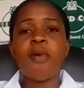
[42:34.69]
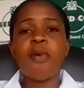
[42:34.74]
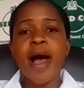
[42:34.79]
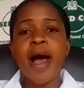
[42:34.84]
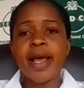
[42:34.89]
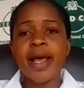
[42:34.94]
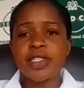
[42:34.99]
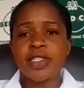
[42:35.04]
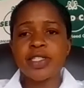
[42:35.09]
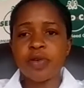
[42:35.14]

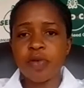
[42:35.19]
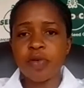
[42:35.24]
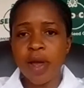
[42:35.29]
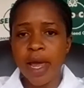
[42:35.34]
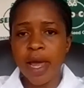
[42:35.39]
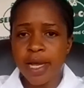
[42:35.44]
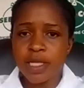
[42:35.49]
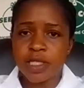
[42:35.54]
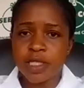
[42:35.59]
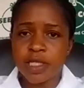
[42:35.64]
and a
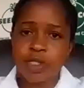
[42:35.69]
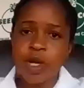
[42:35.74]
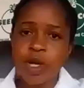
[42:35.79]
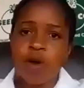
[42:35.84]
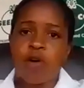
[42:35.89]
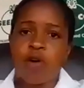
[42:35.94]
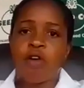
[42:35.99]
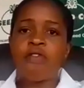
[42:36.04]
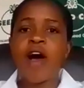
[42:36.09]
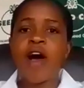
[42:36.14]
wide
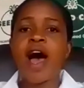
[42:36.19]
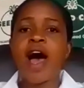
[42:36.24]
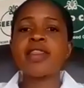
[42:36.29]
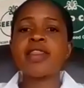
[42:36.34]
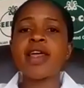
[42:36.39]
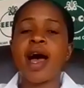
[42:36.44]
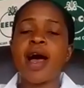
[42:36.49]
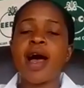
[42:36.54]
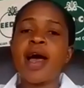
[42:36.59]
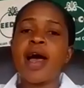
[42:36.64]
range of
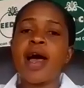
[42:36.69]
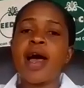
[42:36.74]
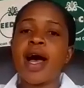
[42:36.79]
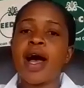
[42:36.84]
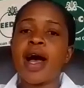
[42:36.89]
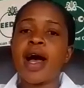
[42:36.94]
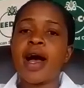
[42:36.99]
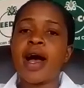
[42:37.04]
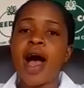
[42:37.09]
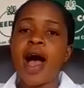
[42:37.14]
other
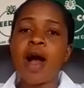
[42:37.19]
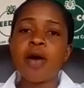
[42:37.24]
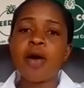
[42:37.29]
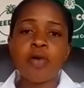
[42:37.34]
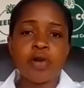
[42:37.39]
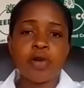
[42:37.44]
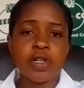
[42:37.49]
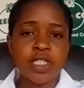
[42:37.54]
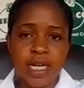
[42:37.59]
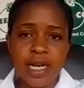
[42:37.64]

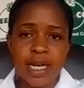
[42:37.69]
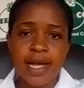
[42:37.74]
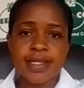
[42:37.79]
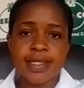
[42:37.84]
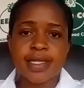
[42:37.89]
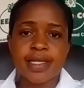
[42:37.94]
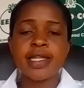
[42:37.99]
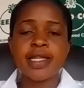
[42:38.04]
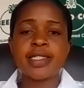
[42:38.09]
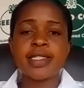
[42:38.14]
agro
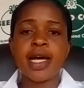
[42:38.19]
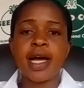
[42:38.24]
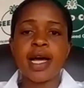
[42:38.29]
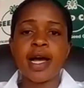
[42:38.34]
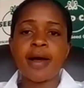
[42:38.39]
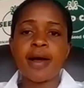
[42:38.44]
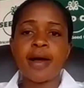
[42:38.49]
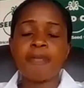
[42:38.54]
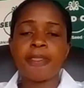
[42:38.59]
dealers and